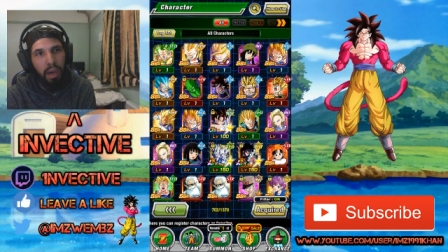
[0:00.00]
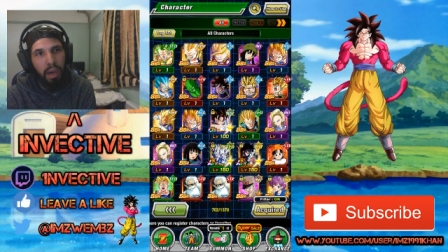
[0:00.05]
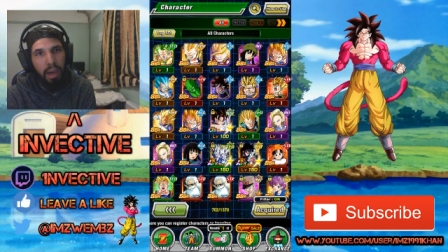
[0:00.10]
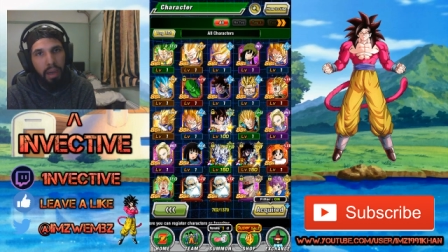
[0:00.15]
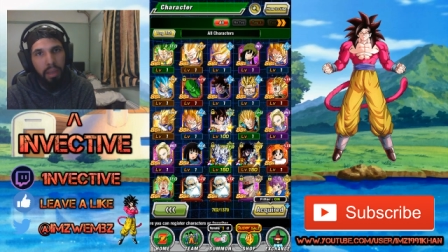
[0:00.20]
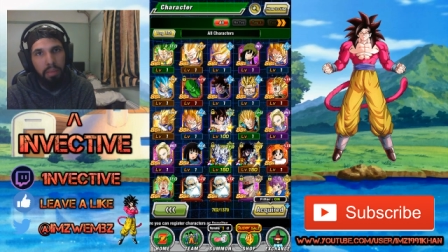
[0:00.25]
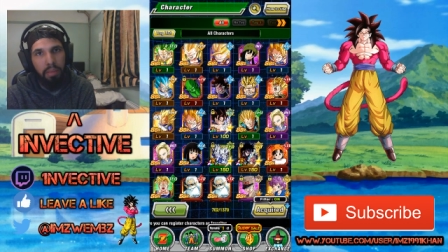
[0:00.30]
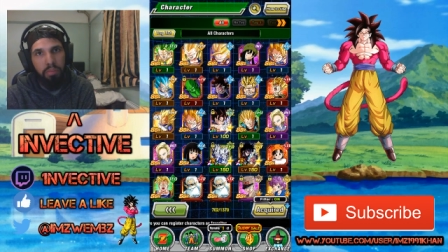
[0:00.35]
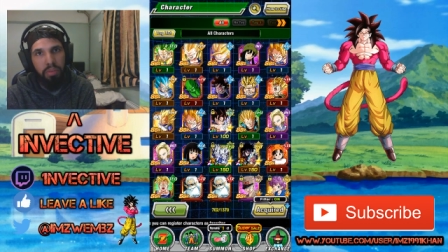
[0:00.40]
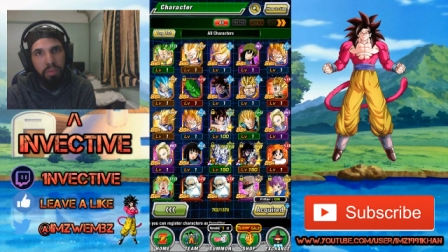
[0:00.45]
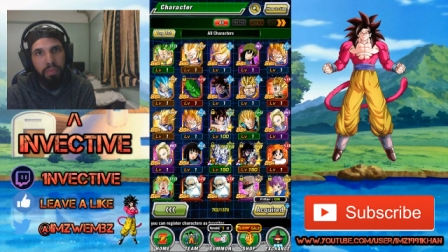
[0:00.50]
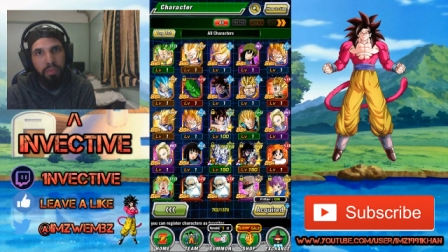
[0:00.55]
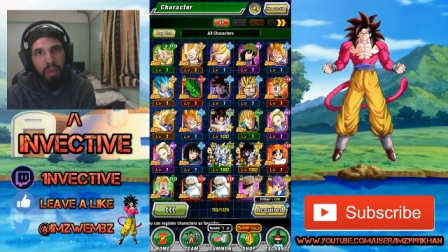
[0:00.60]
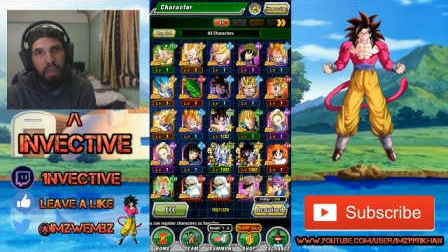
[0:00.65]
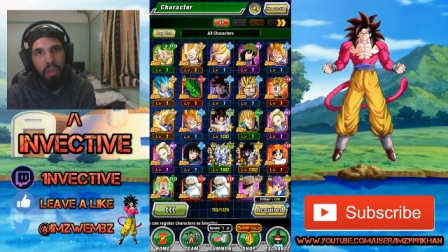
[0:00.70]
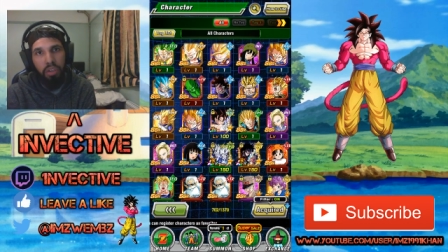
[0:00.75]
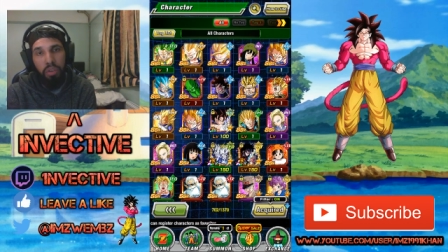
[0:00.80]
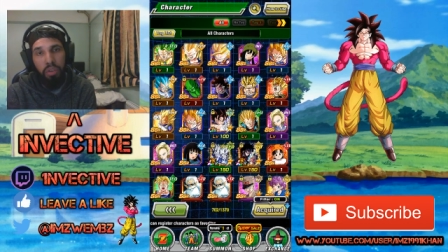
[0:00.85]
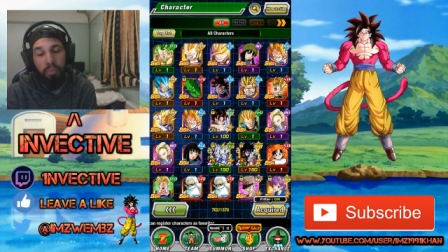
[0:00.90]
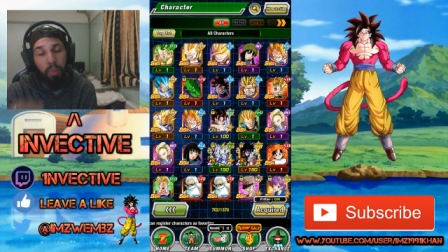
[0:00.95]
items and
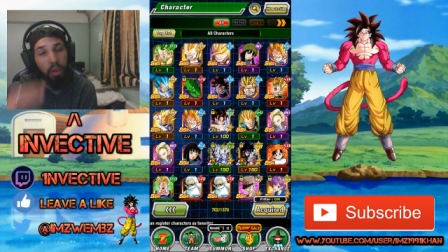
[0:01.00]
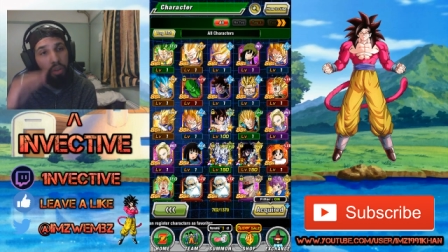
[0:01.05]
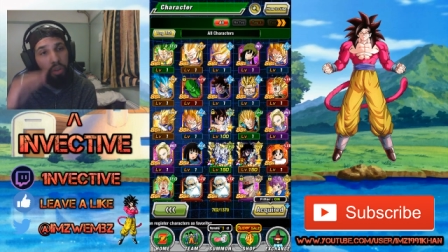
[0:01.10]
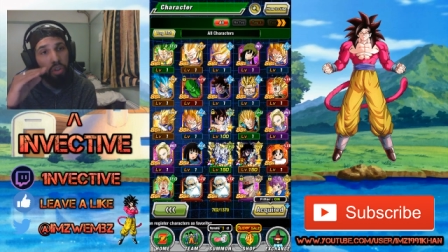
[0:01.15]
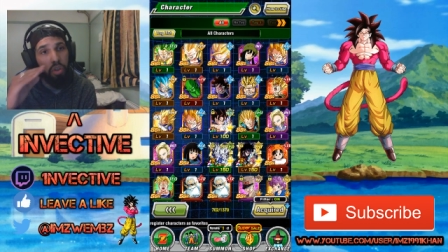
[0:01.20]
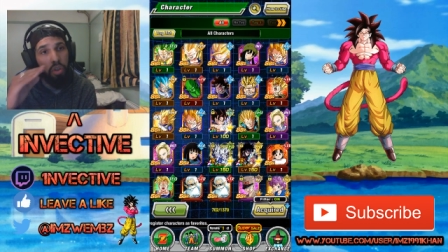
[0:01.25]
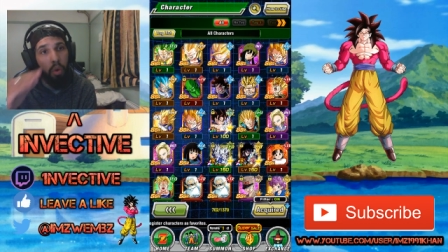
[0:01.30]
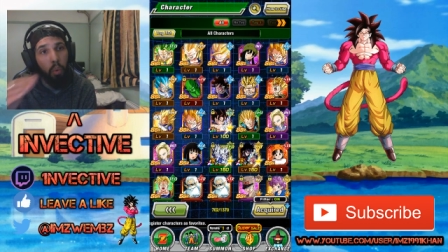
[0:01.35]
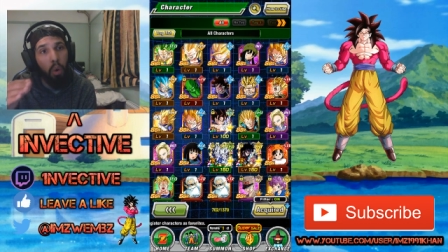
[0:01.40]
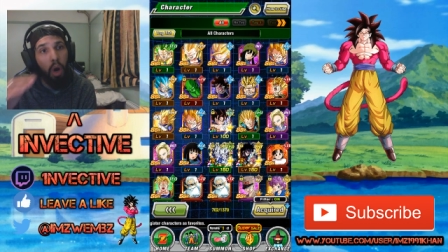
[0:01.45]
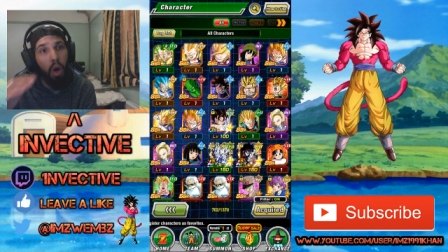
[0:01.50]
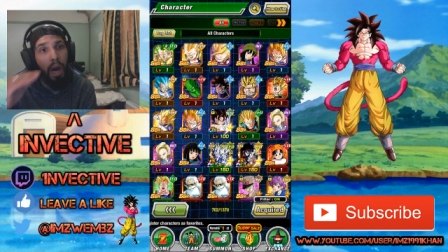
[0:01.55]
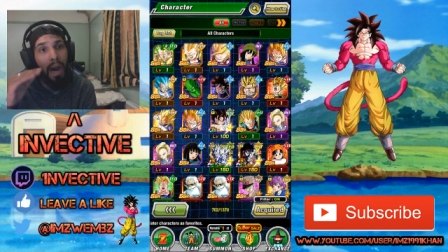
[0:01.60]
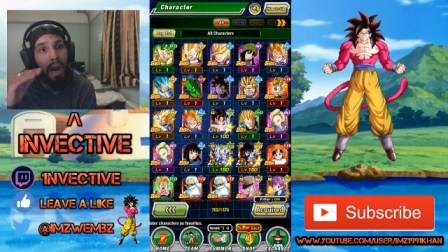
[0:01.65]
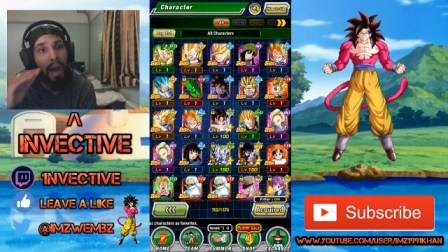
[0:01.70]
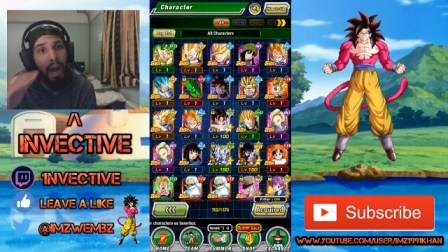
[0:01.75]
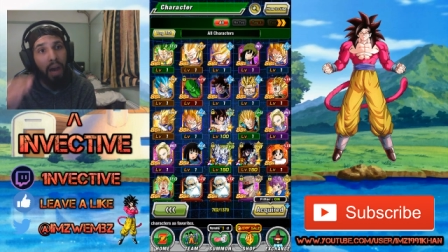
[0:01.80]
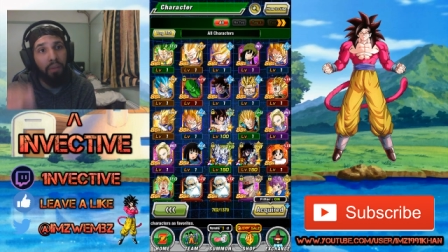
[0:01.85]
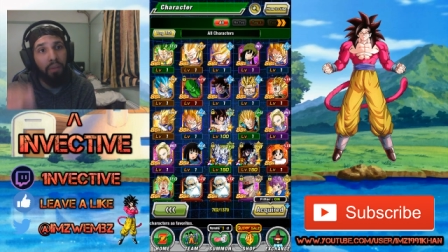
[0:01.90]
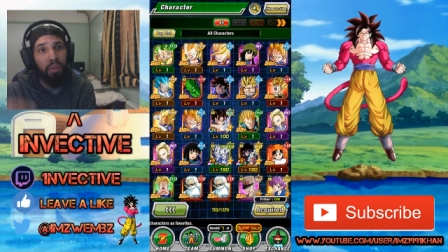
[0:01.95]
values, but you know what?
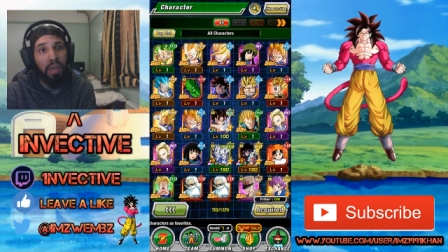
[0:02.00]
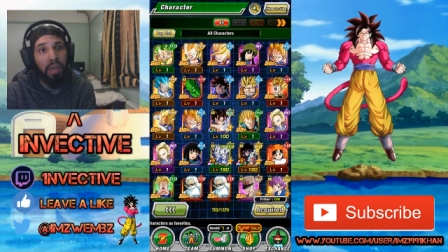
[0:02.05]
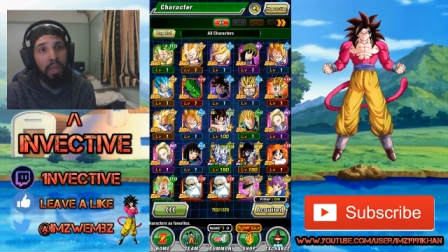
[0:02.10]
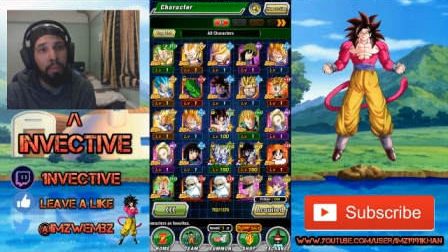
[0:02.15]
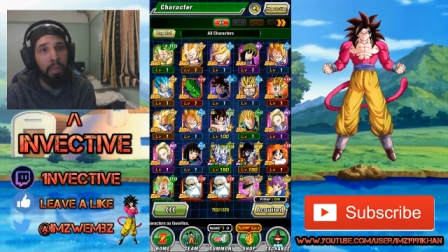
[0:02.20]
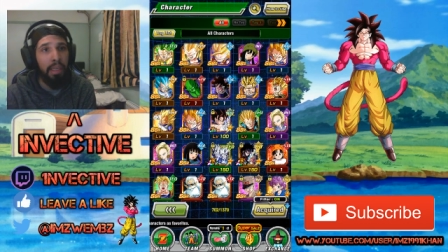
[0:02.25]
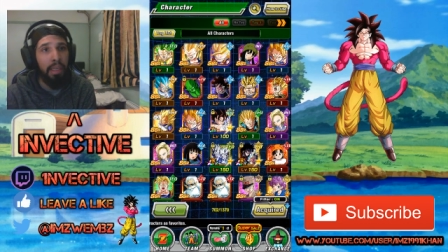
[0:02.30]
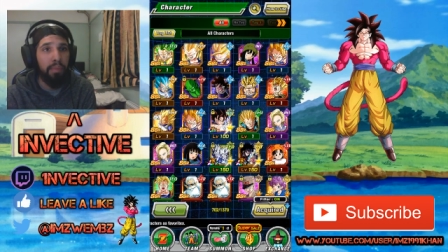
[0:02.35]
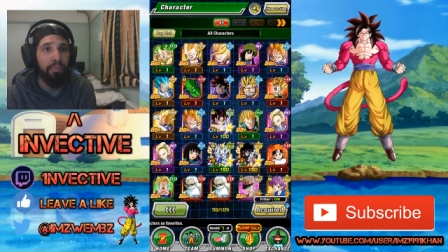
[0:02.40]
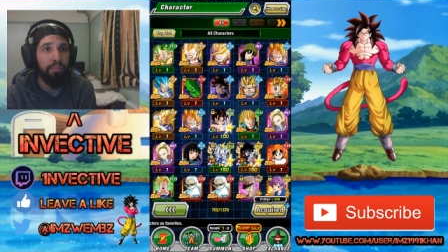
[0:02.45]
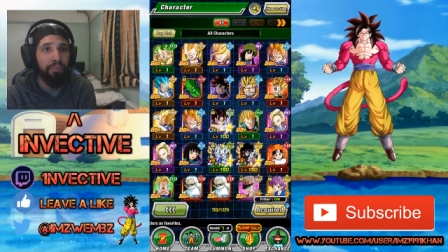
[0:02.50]
I have a limit.